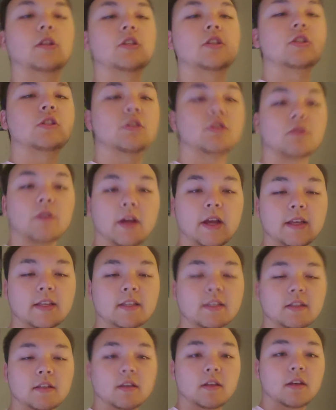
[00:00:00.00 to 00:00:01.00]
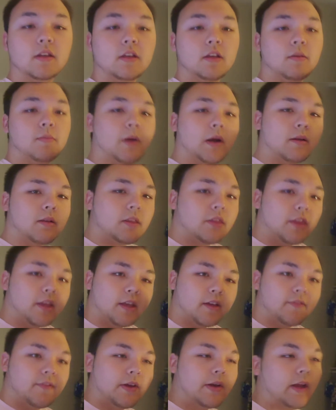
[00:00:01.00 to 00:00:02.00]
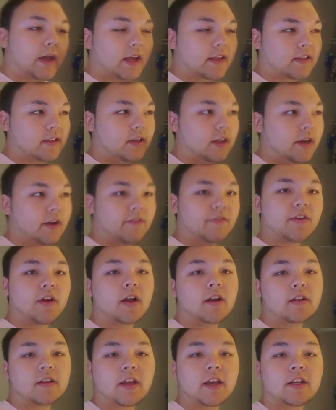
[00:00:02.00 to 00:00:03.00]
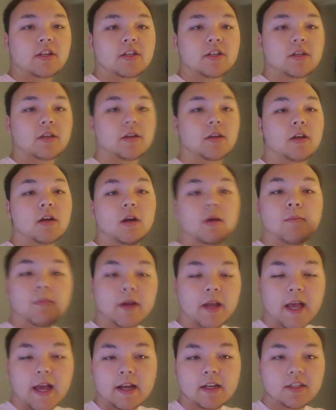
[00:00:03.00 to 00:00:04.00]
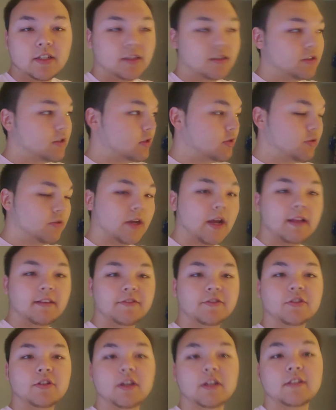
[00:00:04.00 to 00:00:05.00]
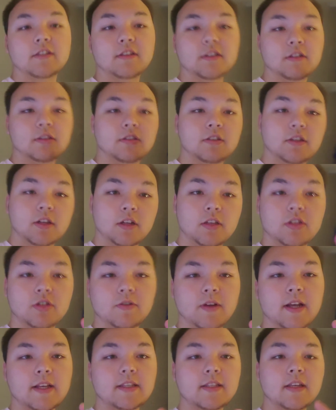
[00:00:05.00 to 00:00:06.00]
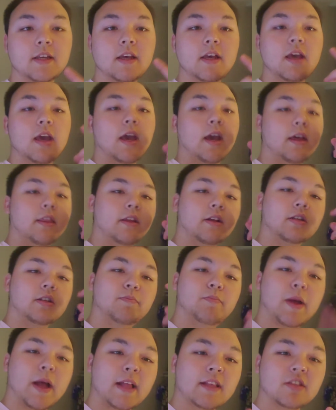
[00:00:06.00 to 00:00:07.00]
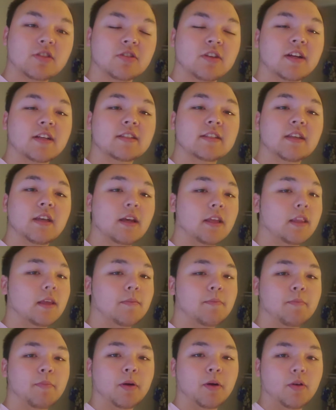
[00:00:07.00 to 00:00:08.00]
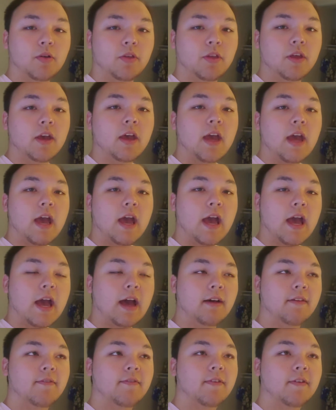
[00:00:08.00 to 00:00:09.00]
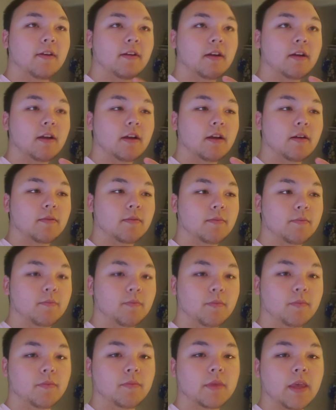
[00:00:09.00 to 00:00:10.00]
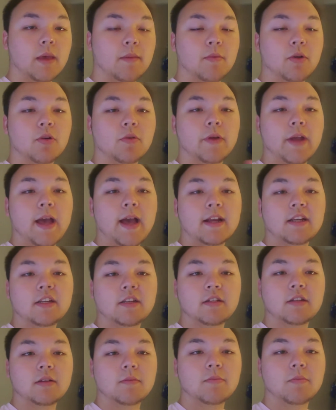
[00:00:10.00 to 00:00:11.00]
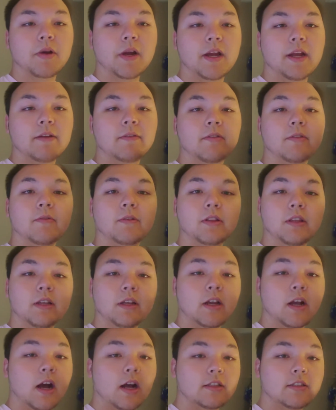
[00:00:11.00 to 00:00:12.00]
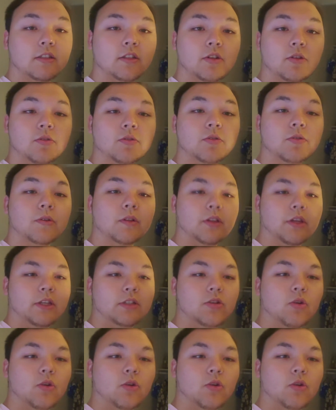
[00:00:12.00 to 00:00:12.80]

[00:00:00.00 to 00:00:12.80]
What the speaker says: stress, you probably think of it as a negative connotation, but actually there's two kinds of stress. There's good stress and there's bad stress, and they both have a chemical reaction in your brain really causing you to release